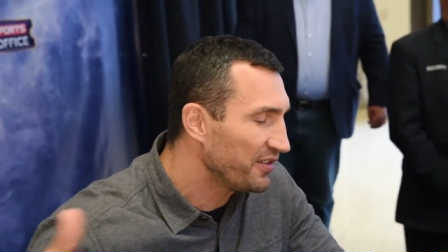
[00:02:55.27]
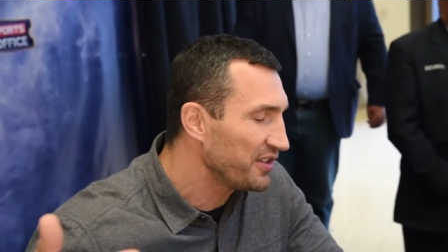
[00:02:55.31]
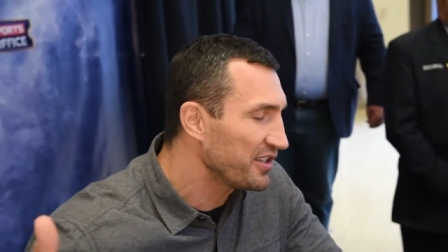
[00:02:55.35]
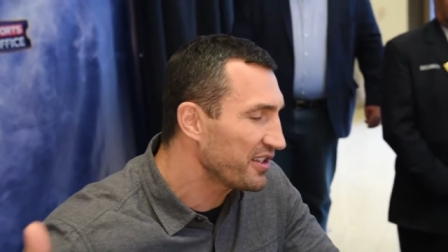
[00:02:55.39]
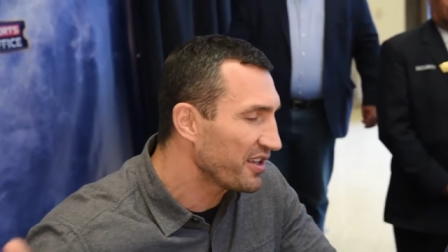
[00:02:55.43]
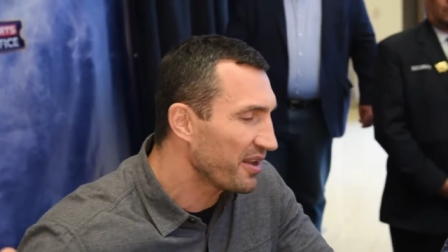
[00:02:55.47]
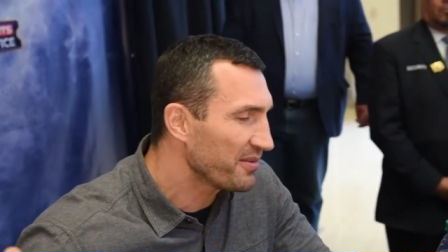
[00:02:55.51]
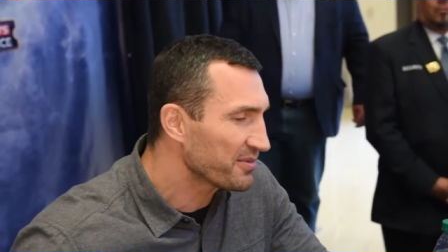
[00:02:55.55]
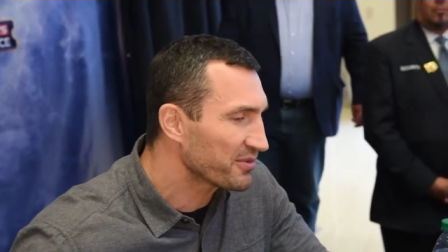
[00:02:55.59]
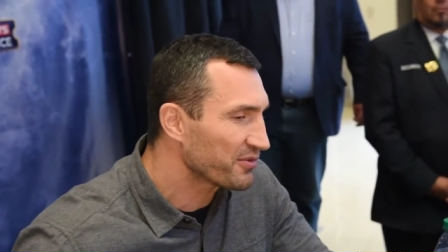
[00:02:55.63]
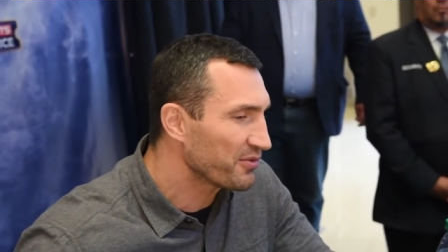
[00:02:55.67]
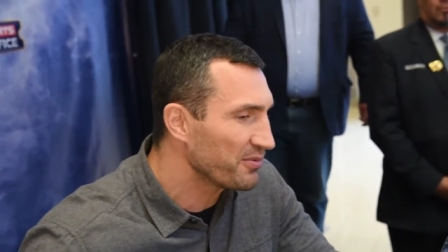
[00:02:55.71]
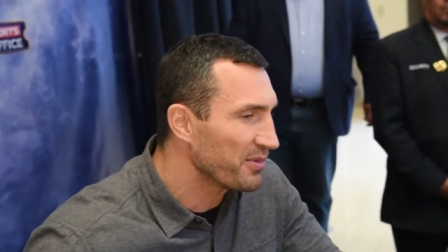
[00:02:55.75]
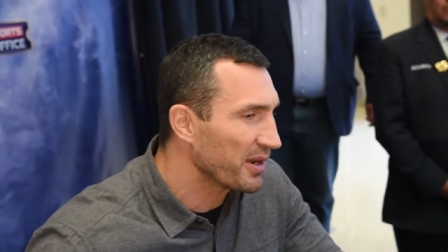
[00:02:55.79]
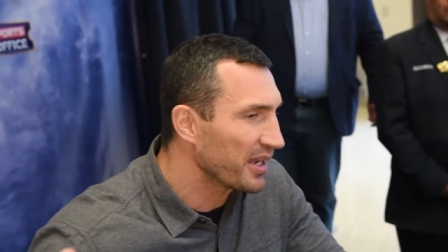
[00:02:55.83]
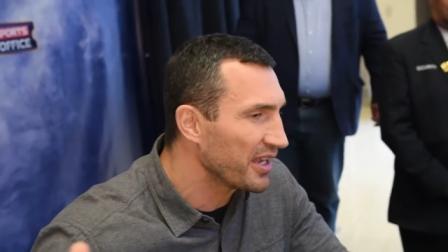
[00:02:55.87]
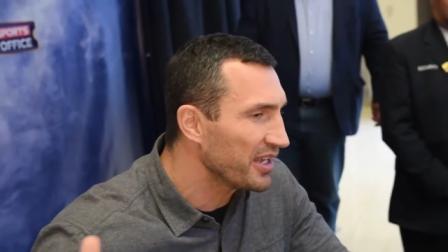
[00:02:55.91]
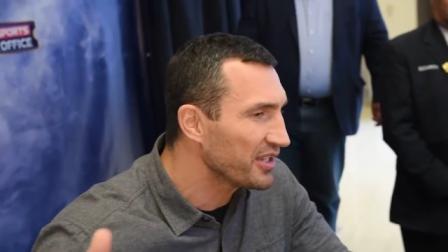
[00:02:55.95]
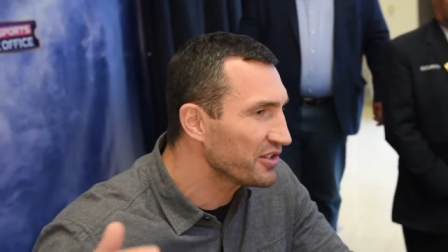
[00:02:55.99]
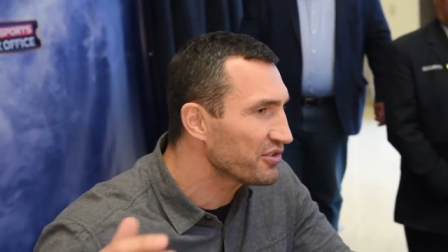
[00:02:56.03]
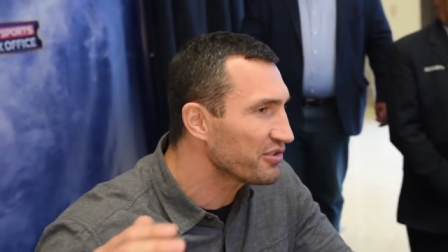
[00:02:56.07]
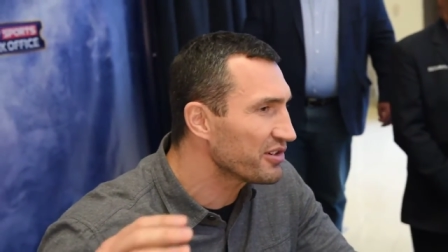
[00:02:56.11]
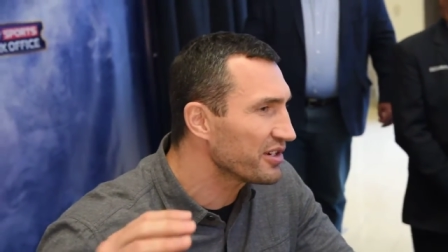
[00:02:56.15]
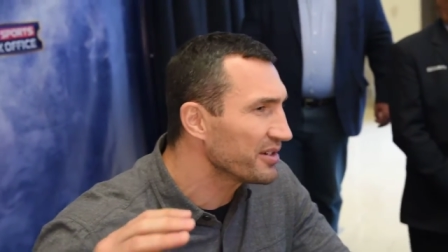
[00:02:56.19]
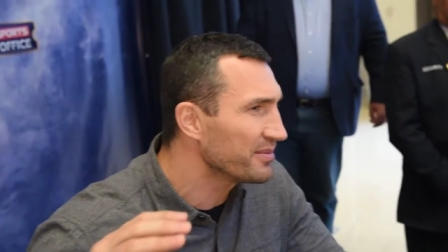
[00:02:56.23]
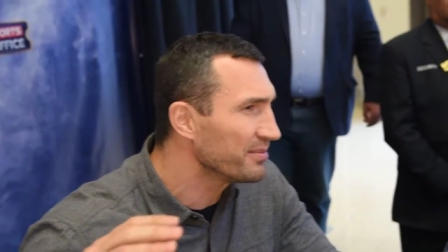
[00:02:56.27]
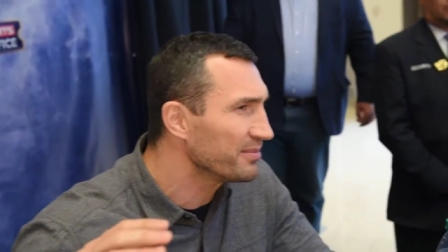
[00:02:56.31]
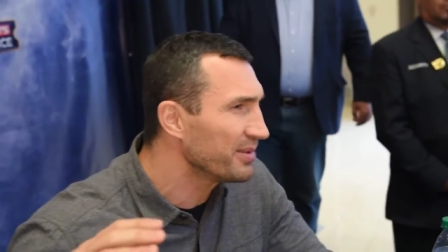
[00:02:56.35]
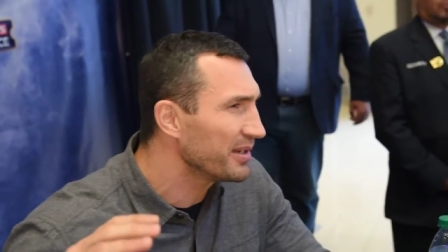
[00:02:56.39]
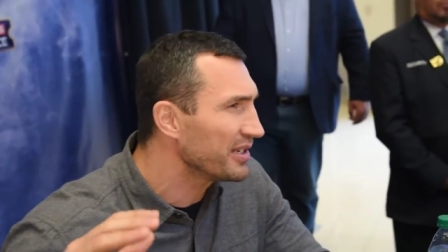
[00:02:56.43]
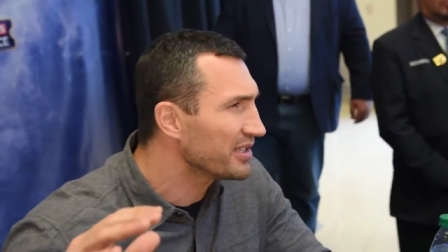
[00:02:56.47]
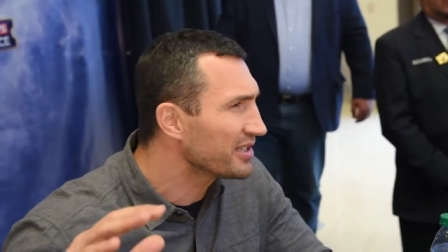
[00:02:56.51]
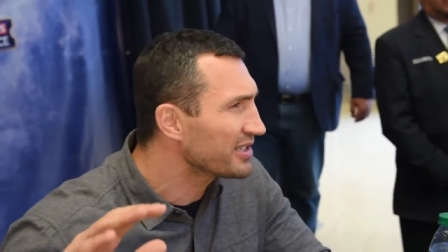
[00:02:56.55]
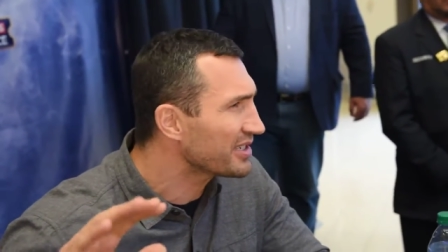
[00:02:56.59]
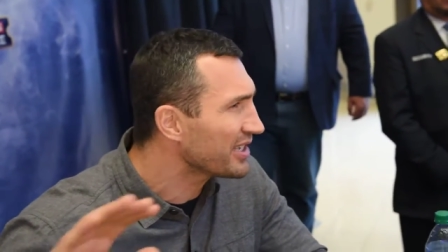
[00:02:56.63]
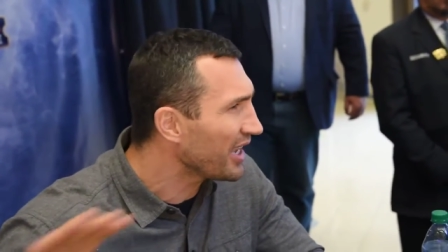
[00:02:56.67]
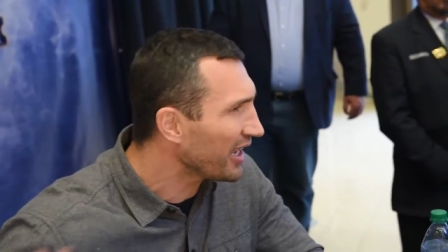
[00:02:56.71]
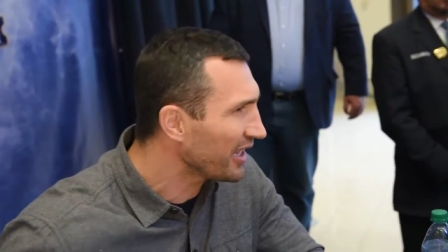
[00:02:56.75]
he comes from a country, but
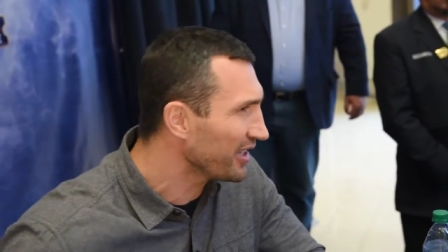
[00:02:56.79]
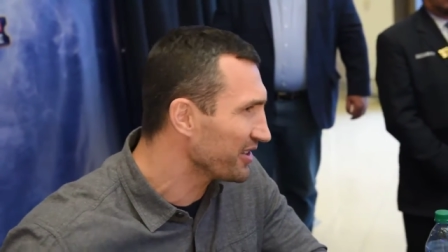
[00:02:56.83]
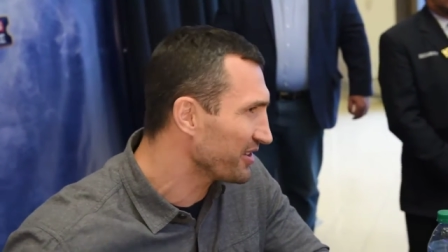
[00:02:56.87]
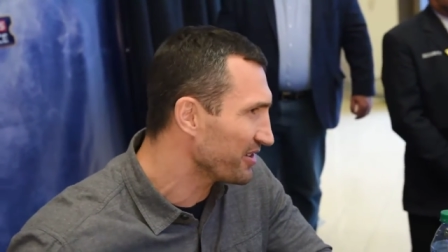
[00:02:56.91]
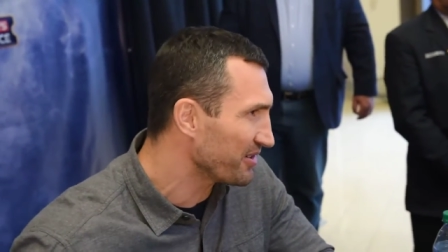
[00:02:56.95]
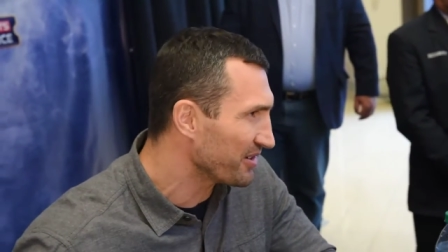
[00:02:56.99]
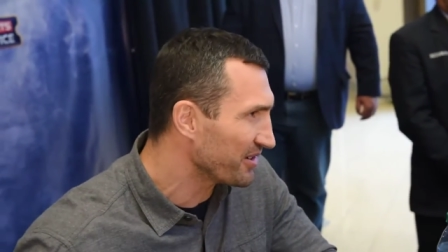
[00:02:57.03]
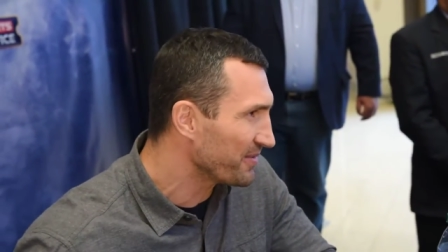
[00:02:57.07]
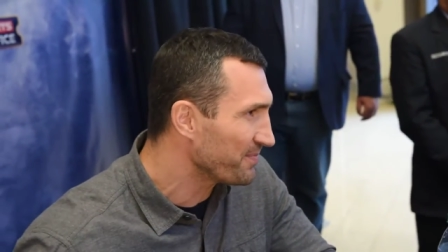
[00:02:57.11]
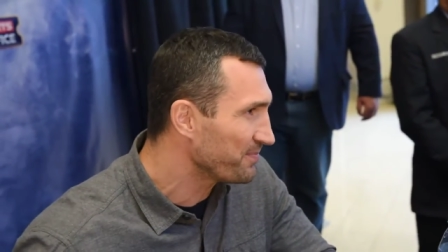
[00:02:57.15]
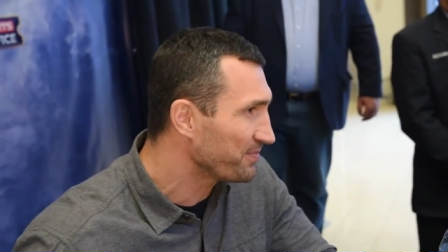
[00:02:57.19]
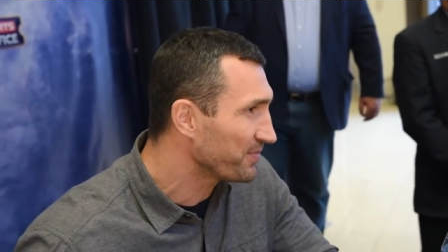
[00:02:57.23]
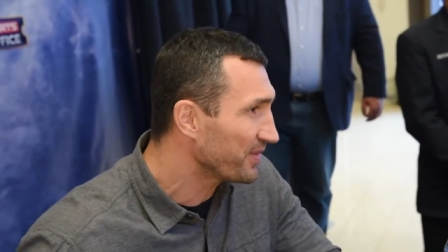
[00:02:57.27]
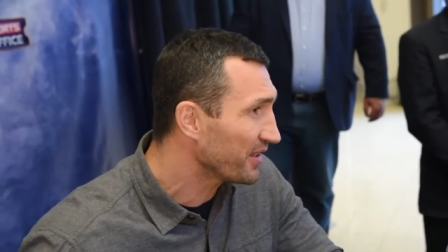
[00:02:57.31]
it's secondary.